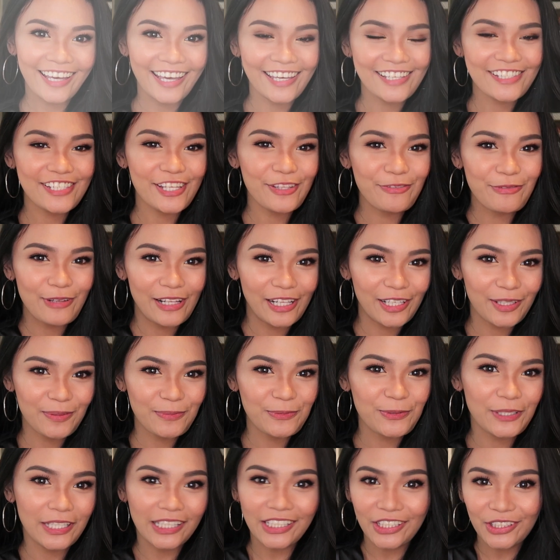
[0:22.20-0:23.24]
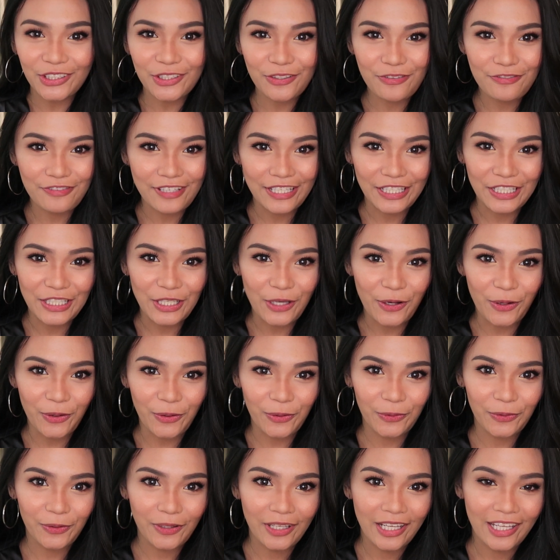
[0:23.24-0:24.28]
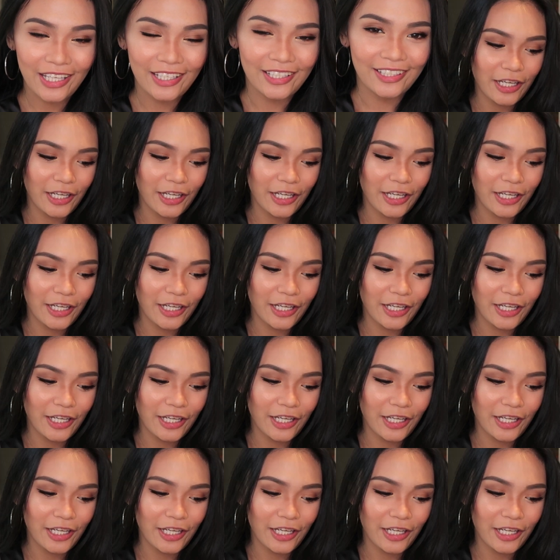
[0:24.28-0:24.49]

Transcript: guys, and welcome to another video.